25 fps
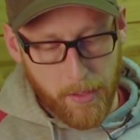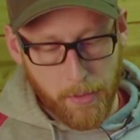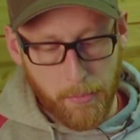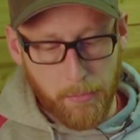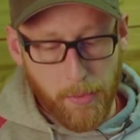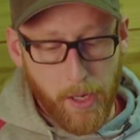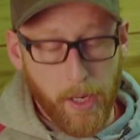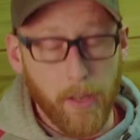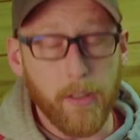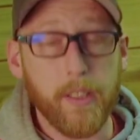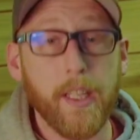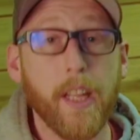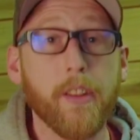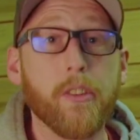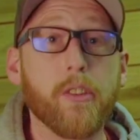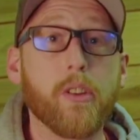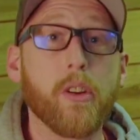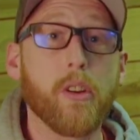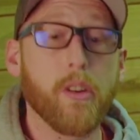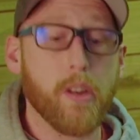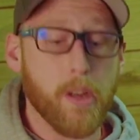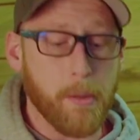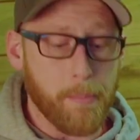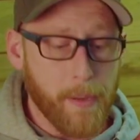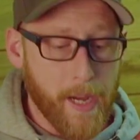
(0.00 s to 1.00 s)
Well, let's
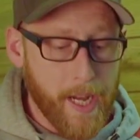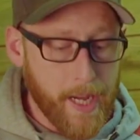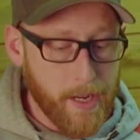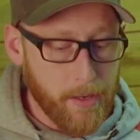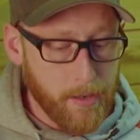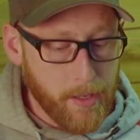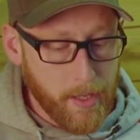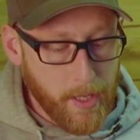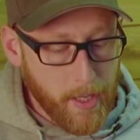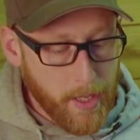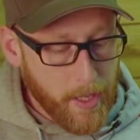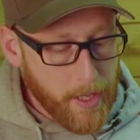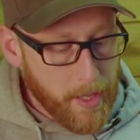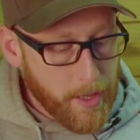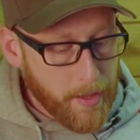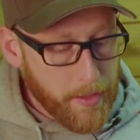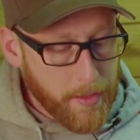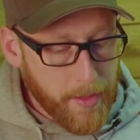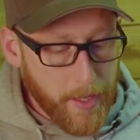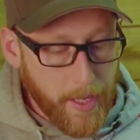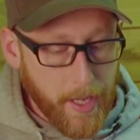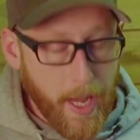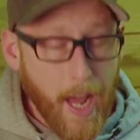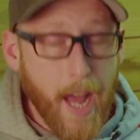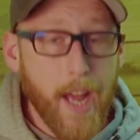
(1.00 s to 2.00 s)
talk about
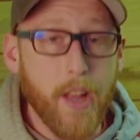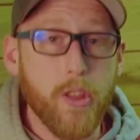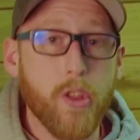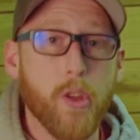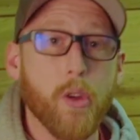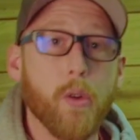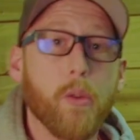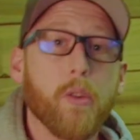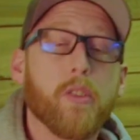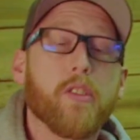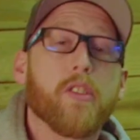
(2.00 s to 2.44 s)
the actual